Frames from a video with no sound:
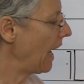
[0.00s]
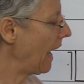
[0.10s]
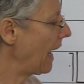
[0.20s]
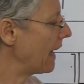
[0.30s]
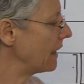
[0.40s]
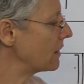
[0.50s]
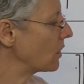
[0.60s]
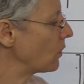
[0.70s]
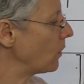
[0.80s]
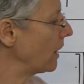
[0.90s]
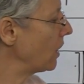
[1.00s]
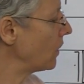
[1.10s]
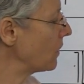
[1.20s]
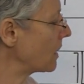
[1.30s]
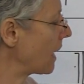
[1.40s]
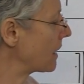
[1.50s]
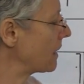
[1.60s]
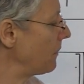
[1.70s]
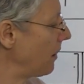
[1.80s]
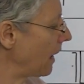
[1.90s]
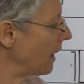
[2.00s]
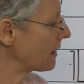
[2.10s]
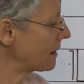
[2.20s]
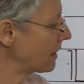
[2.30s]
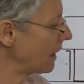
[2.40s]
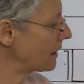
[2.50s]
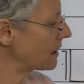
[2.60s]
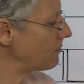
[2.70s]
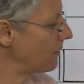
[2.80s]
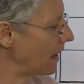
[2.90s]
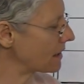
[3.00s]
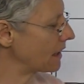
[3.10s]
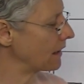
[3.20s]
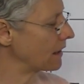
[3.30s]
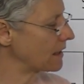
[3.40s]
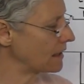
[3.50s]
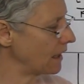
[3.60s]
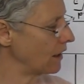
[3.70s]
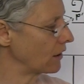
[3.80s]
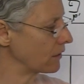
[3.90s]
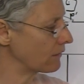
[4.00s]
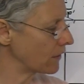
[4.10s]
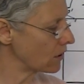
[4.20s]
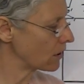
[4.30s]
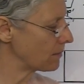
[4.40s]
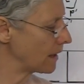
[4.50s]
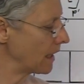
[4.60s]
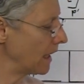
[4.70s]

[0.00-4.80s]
And when used as the past tense masculine singular verb,